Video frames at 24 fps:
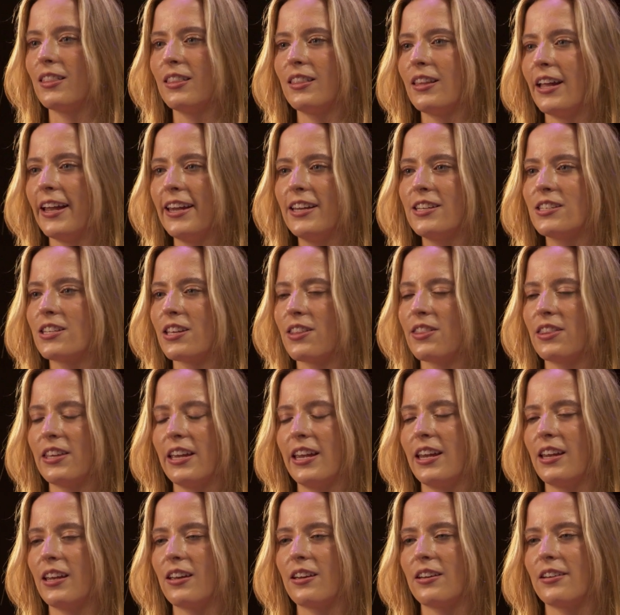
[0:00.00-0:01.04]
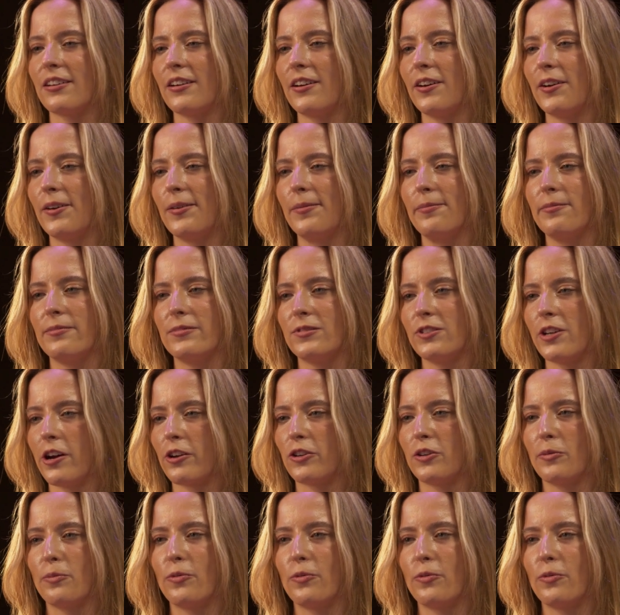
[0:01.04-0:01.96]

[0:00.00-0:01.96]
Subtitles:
like to thank Dr.